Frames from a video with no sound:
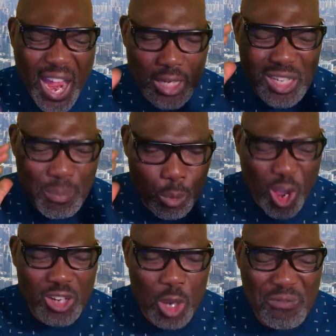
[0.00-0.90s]
the
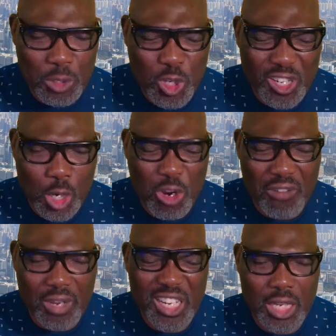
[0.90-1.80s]
blood of eternal
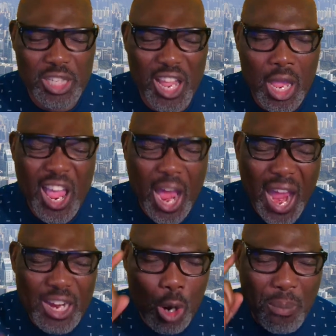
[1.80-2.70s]
covenant,
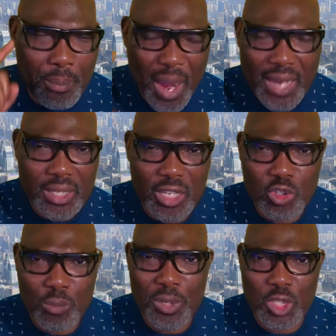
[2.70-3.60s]
I command
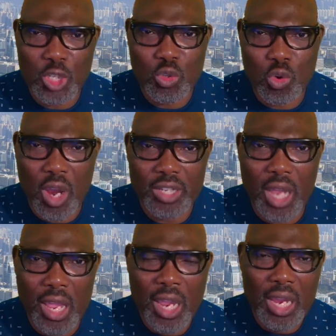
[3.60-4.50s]
it to be destroyed
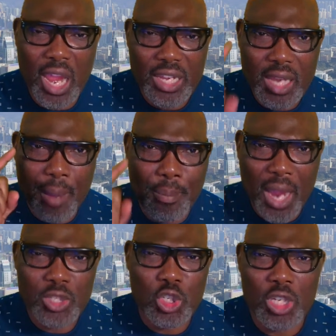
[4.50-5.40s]
in the
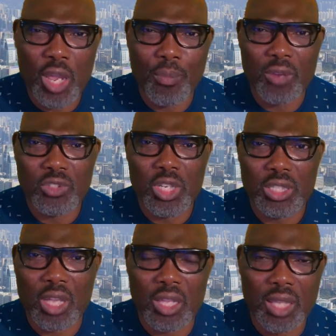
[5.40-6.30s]
mighty name of
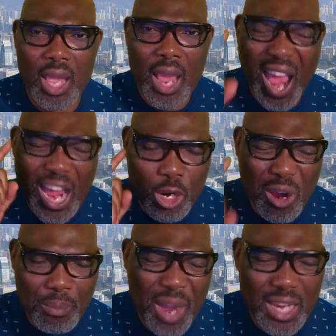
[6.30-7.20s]
Jesus. I
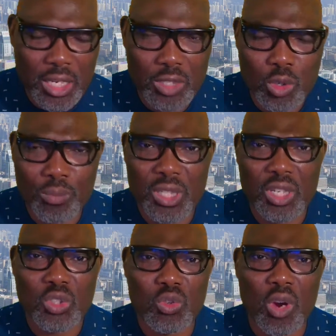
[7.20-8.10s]
command it to be
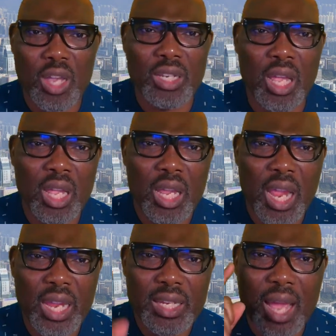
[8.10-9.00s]
destroyed
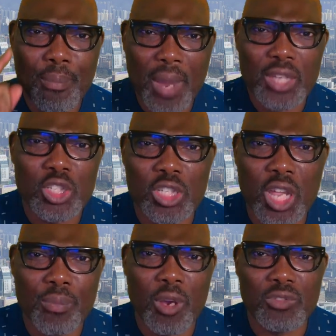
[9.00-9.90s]
in the mighty
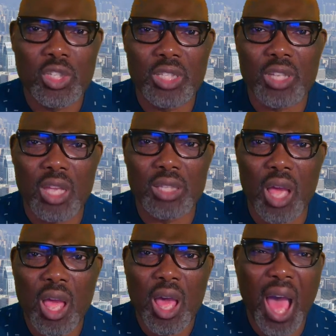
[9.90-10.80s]
name of Jesus.
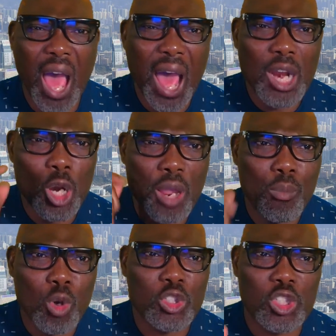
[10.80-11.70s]
Now
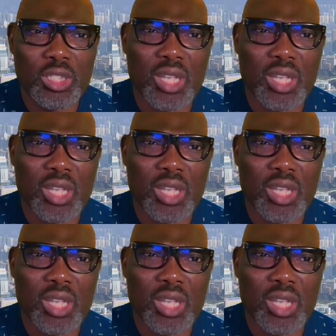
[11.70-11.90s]
say